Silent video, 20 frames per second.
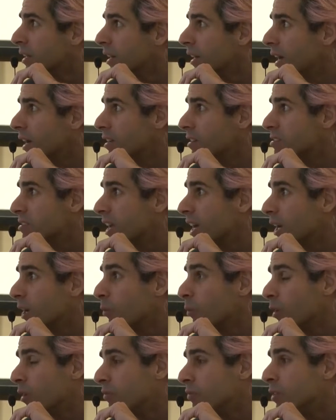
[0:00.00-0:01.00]
and is saying,
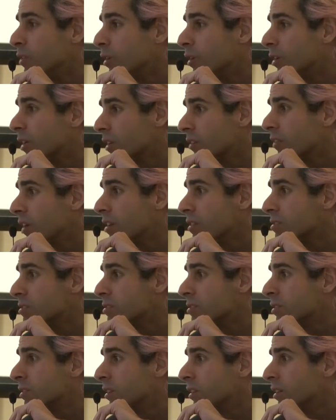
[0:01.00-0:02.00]
well, if you don't give
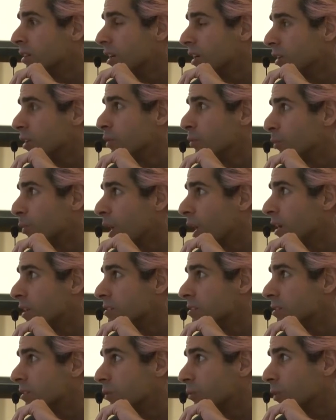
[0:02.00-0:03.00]
us a good
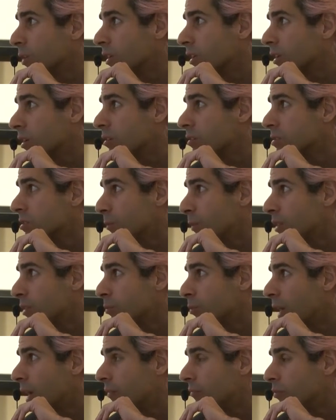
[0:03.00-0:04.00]
price, then we're going to go to some other
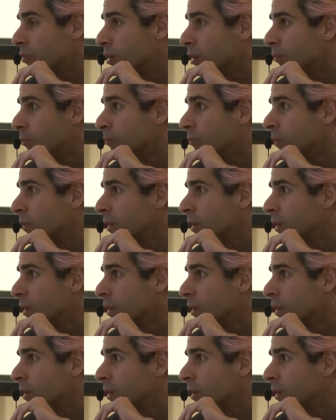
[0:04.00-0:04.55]
platform.